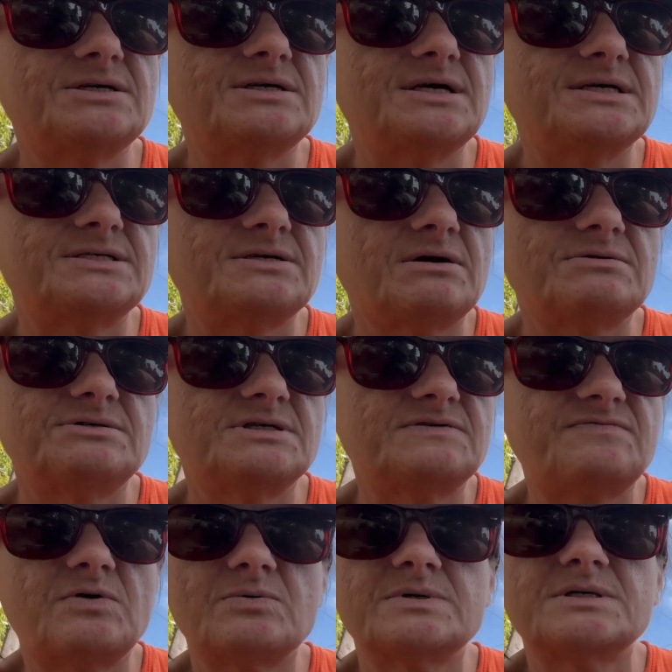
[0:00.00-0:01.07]
it's all
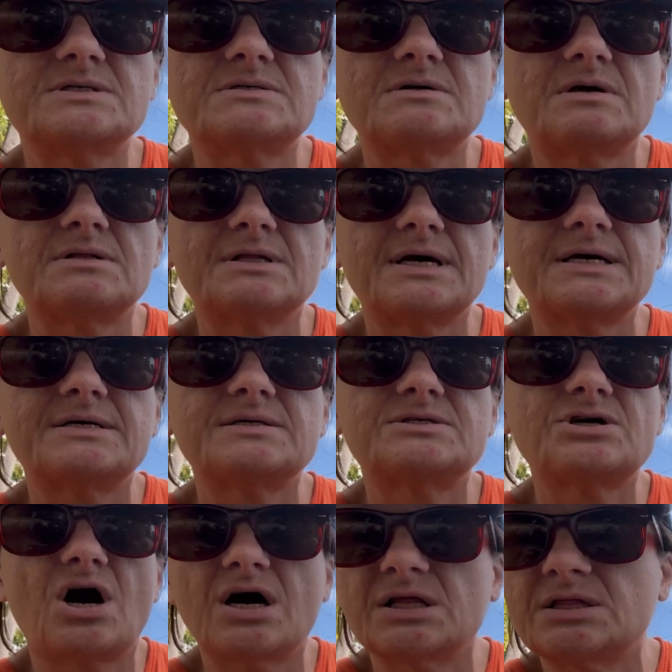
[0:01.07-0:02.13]
just focused on like
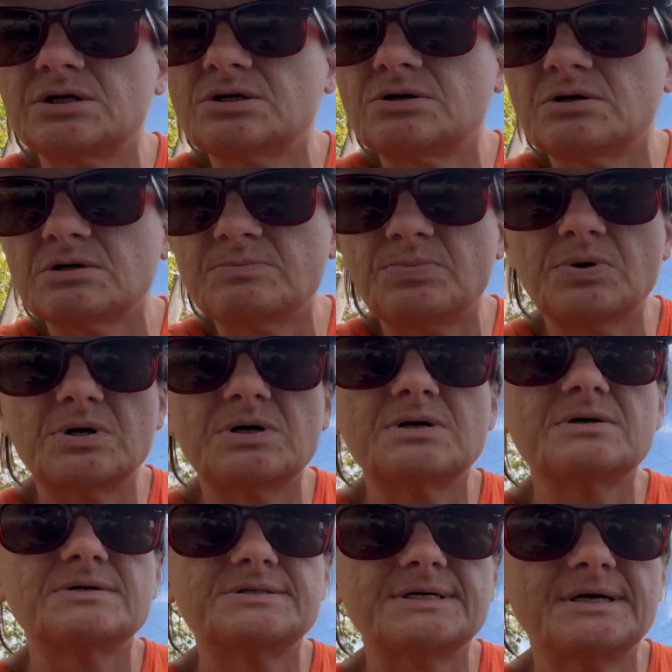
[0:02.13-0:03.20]
toddler
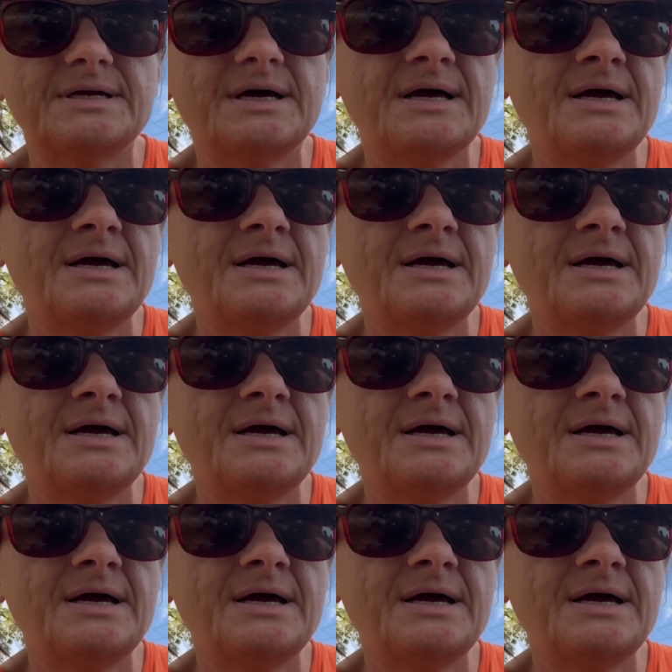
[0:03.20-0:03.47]
cookbooks and